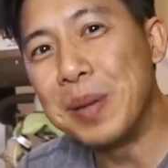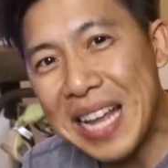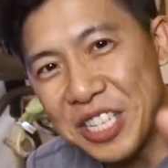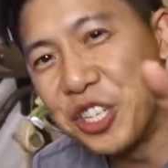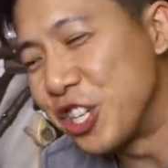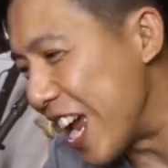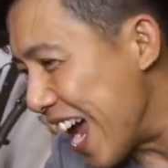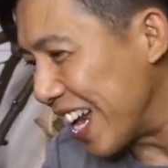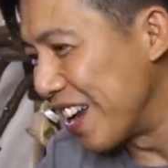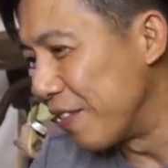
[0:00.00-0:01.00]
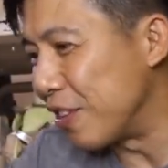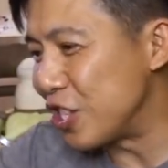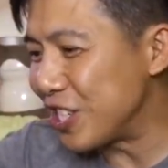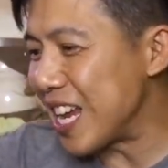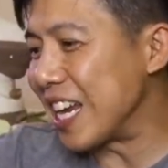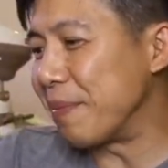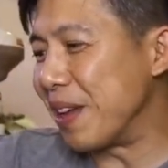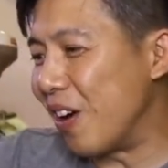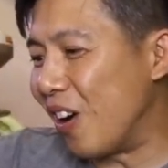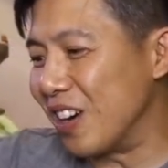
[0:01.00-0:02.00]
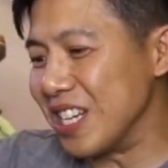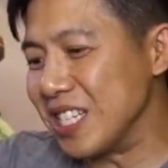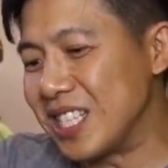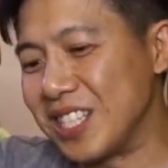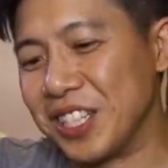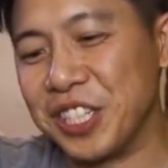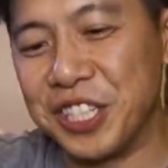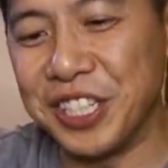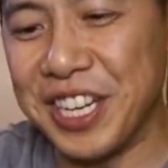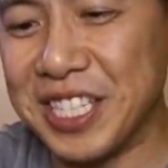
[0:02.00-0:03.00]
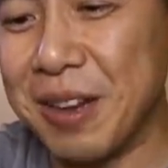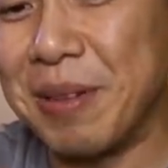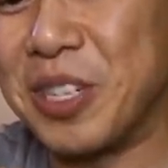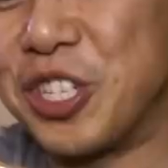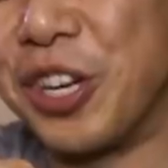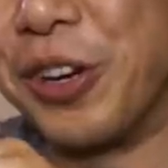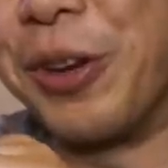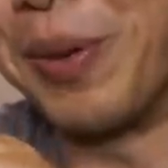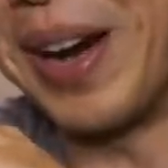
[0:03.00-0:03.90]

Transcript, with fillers: Bless you, Chad, for sending me all these goodies. Let me just show you